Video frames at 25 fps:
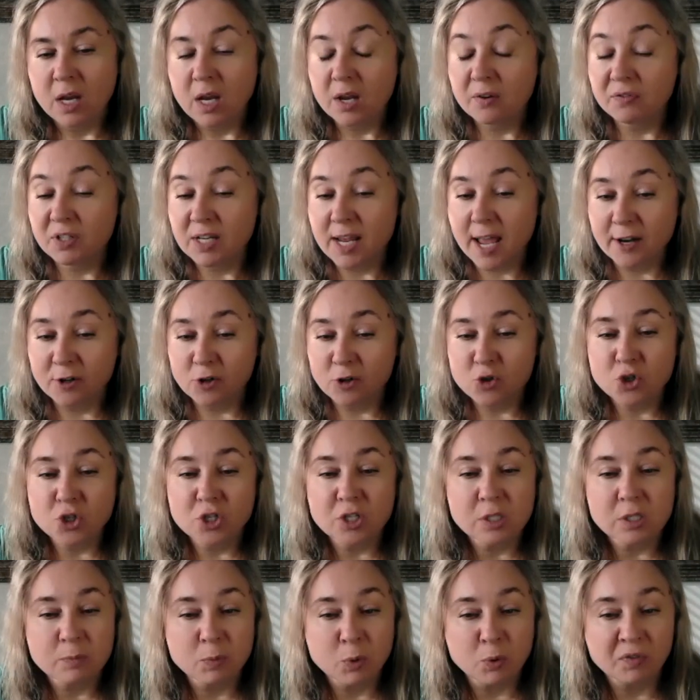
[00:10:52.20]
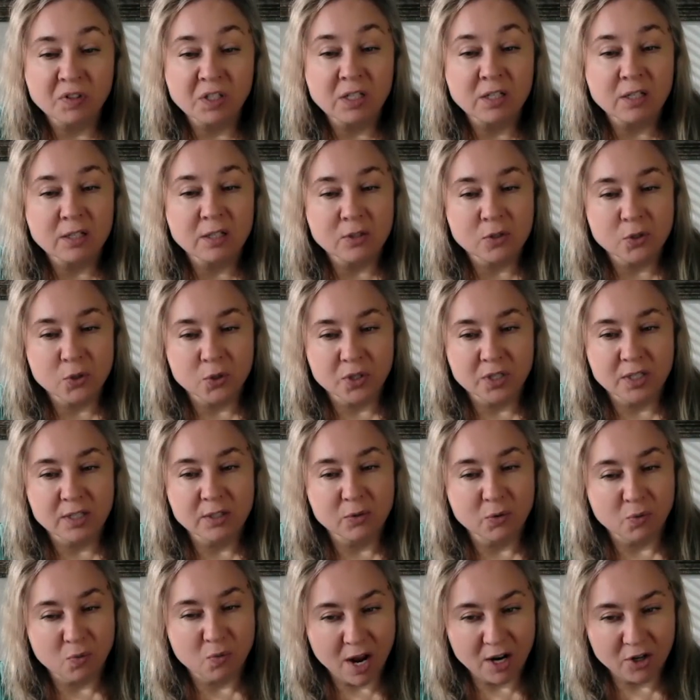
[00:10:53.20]
If the energy is moving in a certain
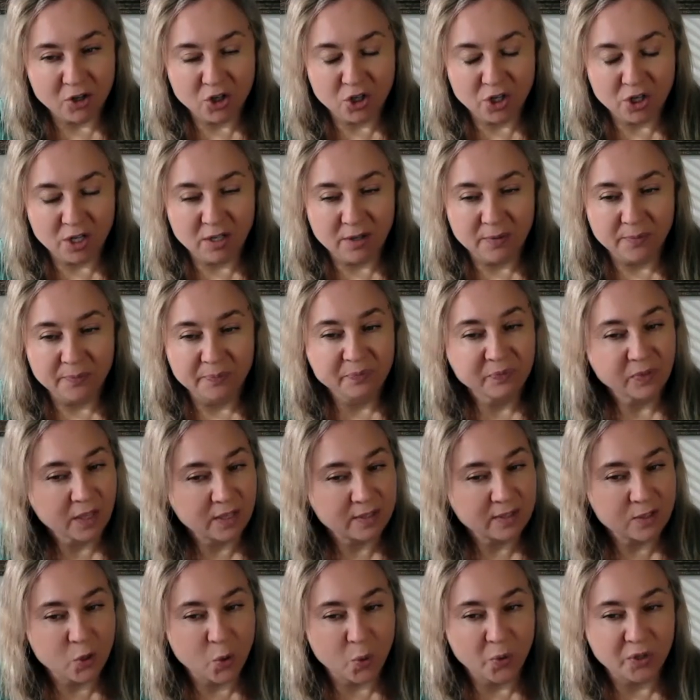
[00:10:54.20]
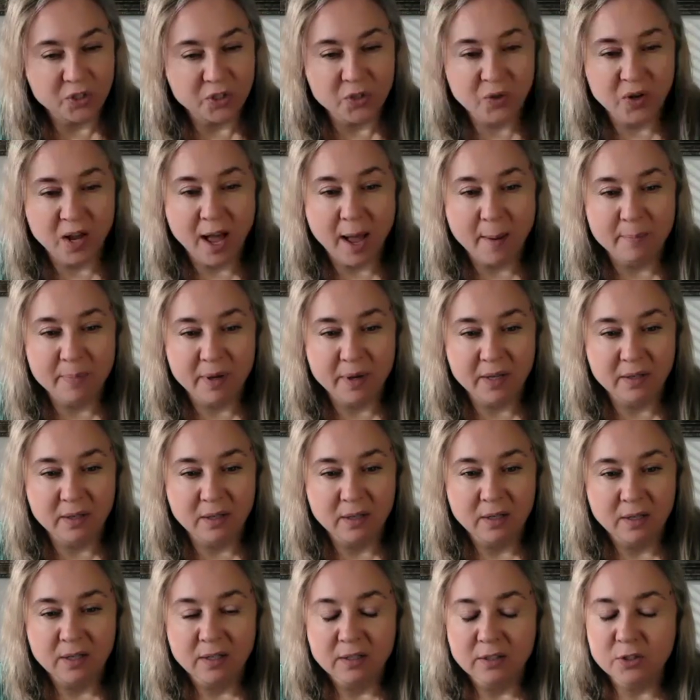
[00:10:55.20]
direction, it's going to happen.
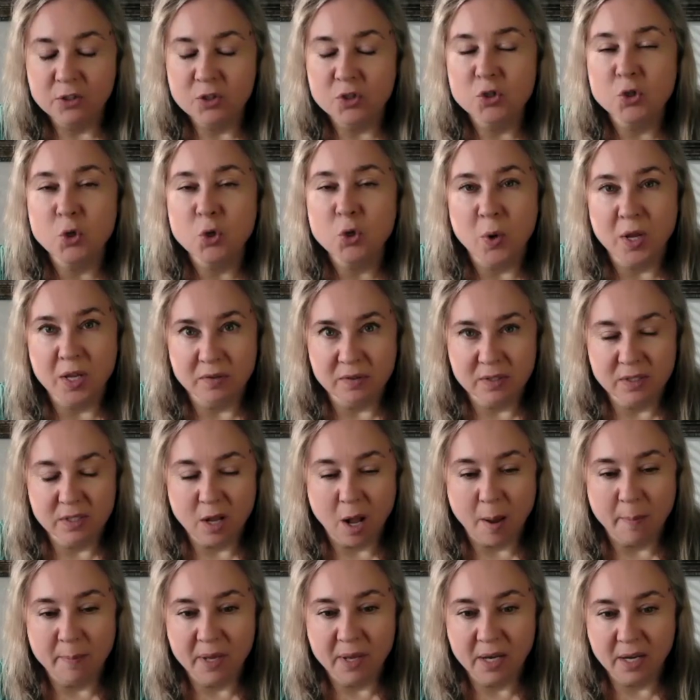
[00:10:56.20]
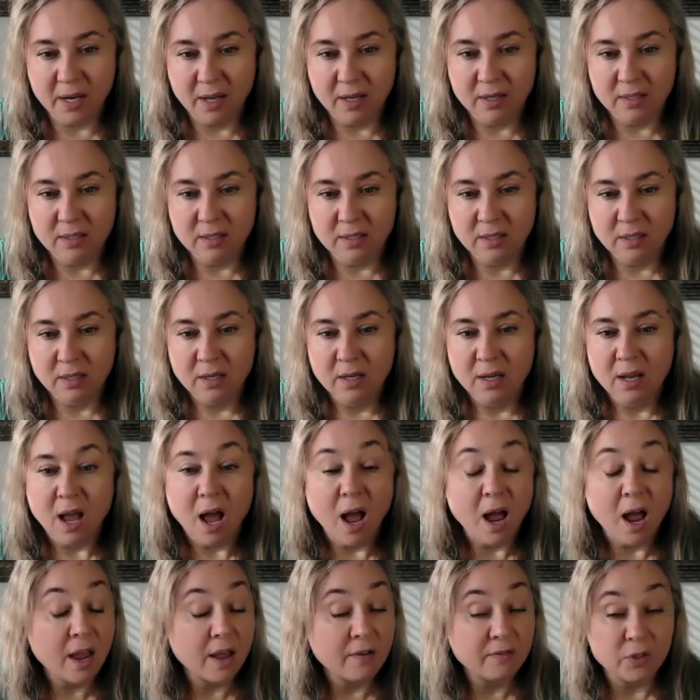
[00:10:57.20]
There's no way of stopping it.
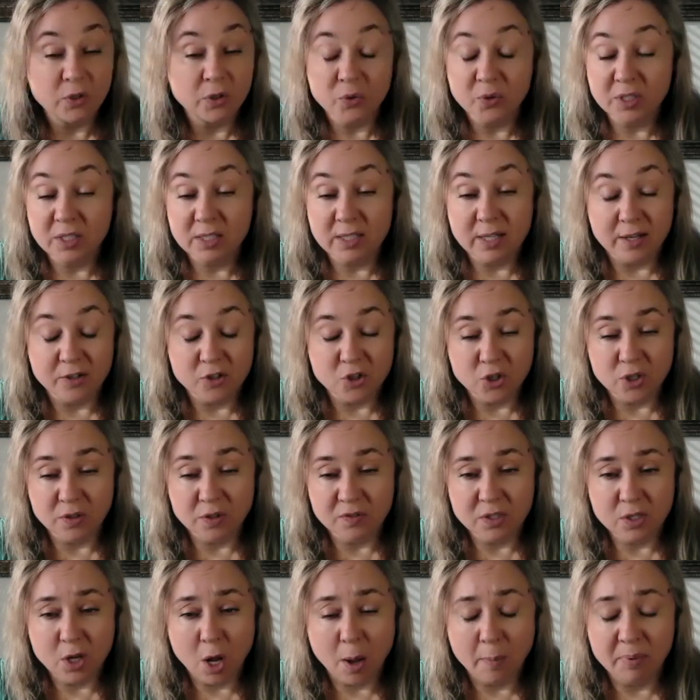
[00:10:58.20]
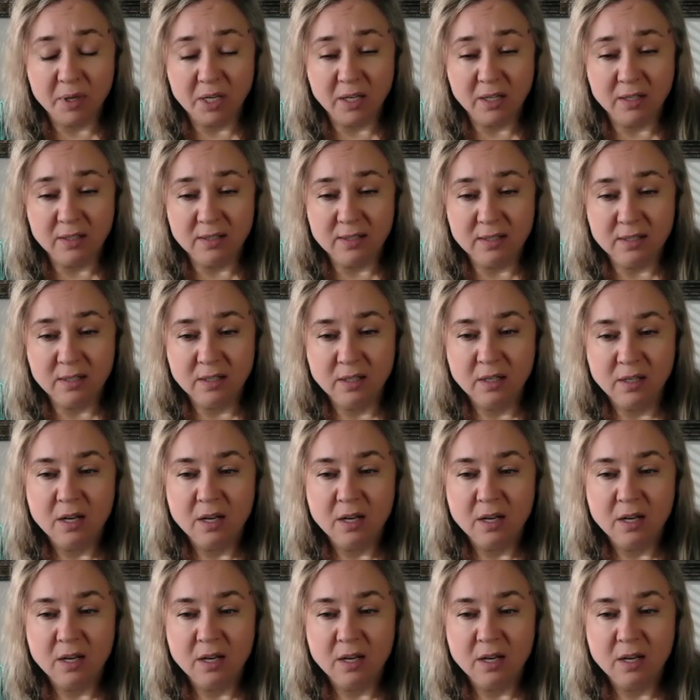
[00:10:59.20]
I have no intention of stopping it.